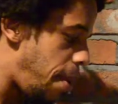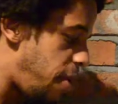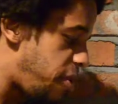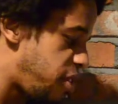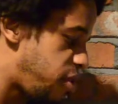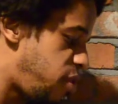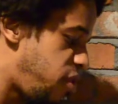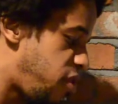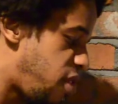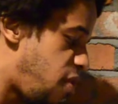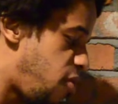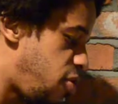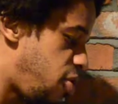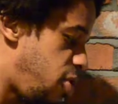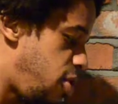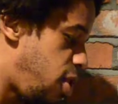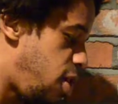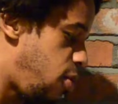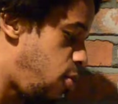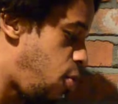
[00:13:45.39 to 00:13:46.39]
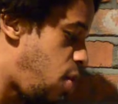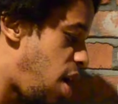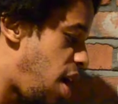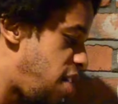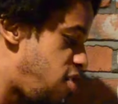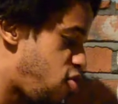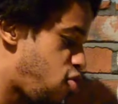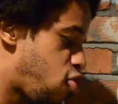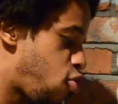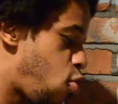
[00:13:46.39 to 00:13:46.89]
We covered a
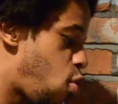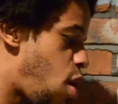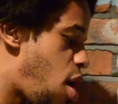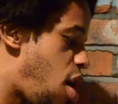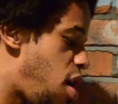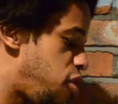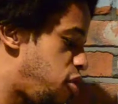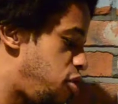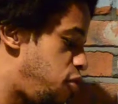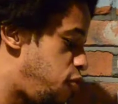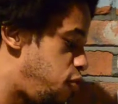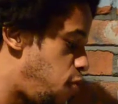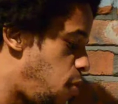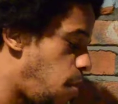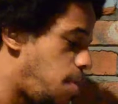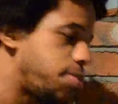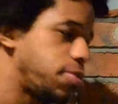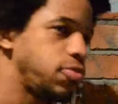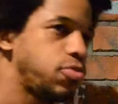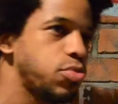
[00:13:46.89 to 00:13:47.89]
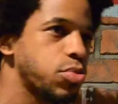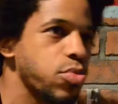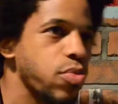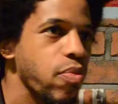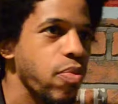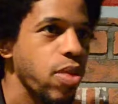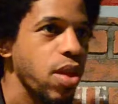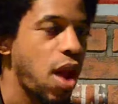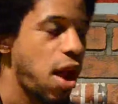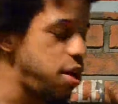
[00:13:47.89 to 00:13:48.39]
wide swath of
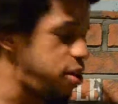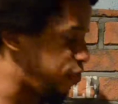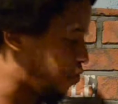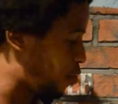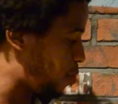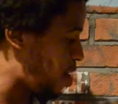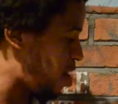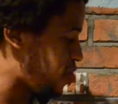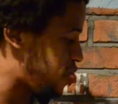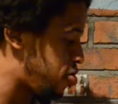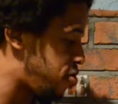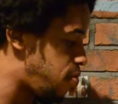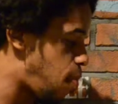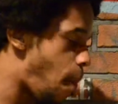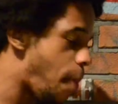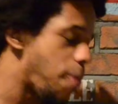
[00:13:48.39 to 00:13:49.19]
information.